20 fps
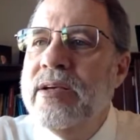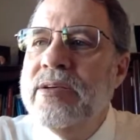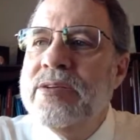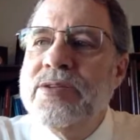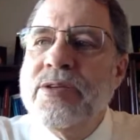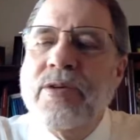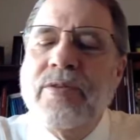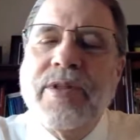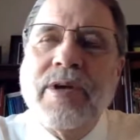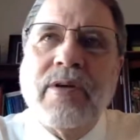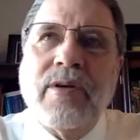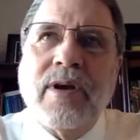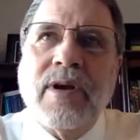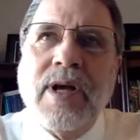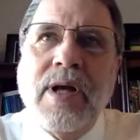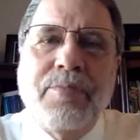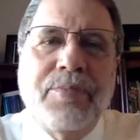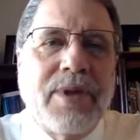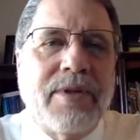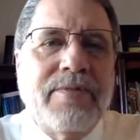So there are a
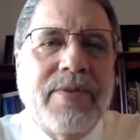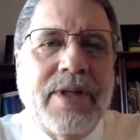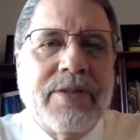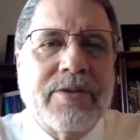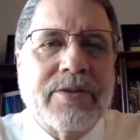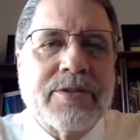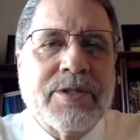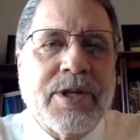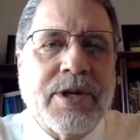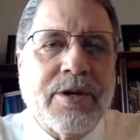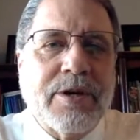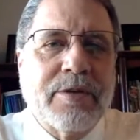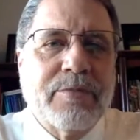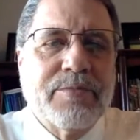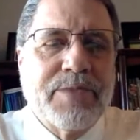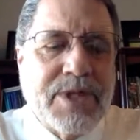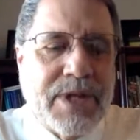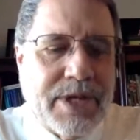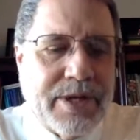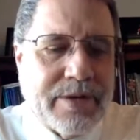couple of other
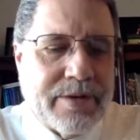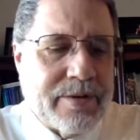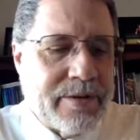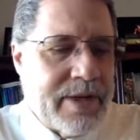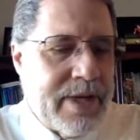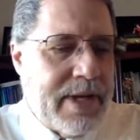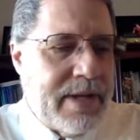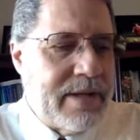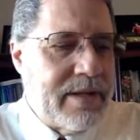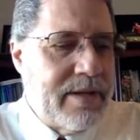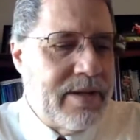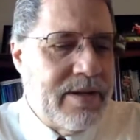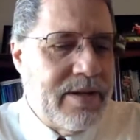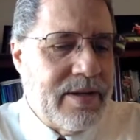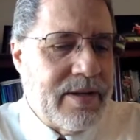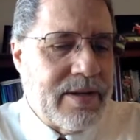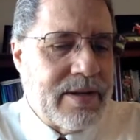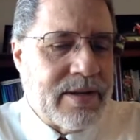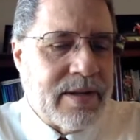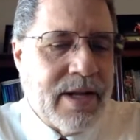terms here that
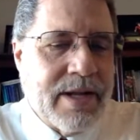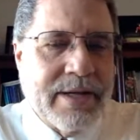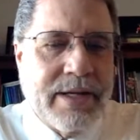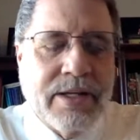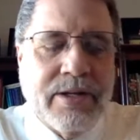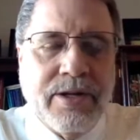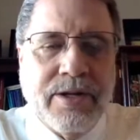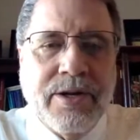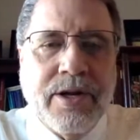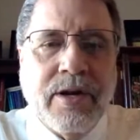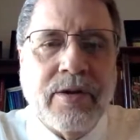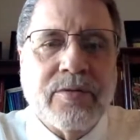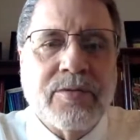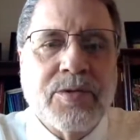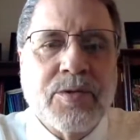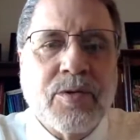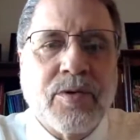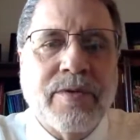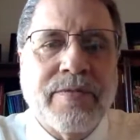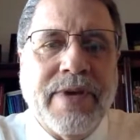I'd like you to know,
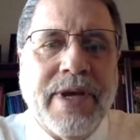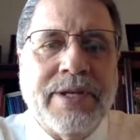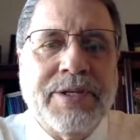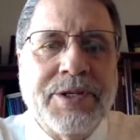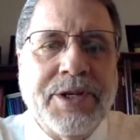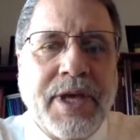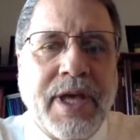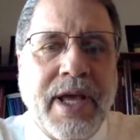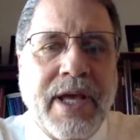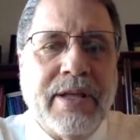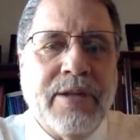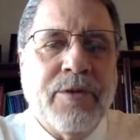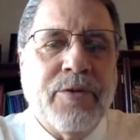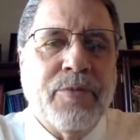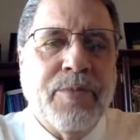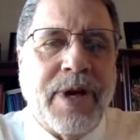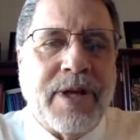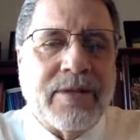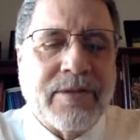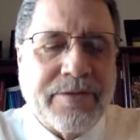sort of educate you
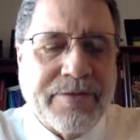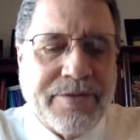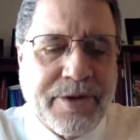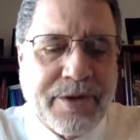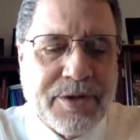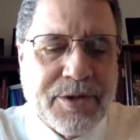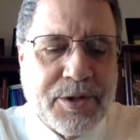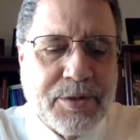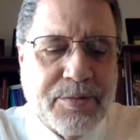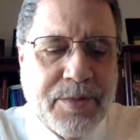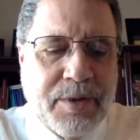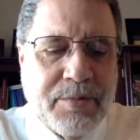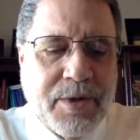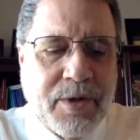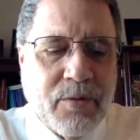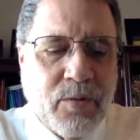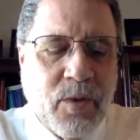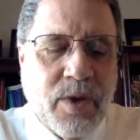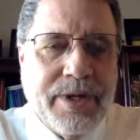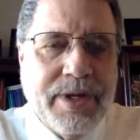about the First
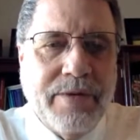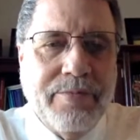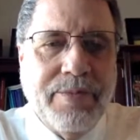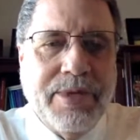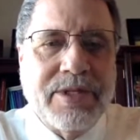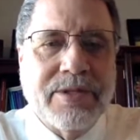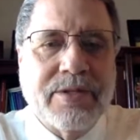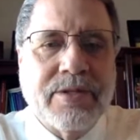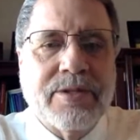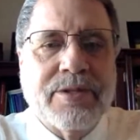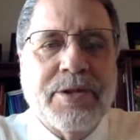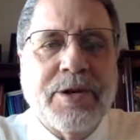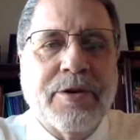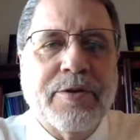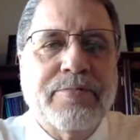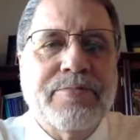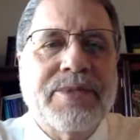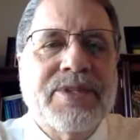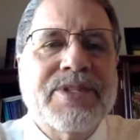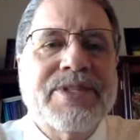Amendment. One of them is the
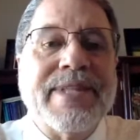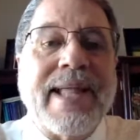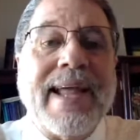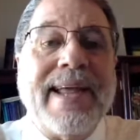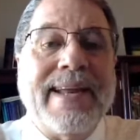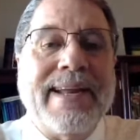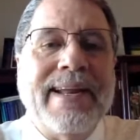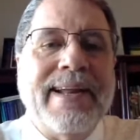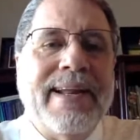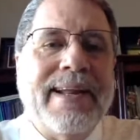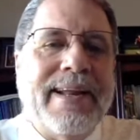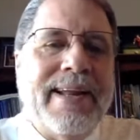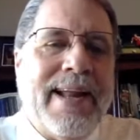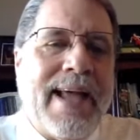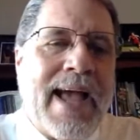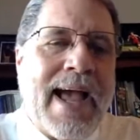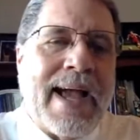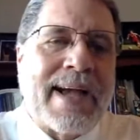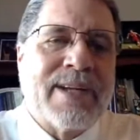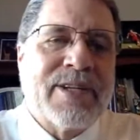term state
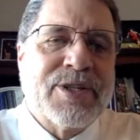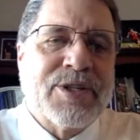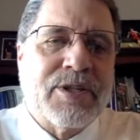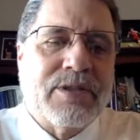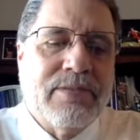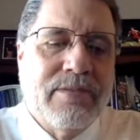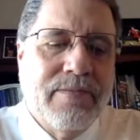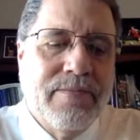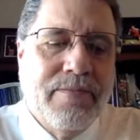action.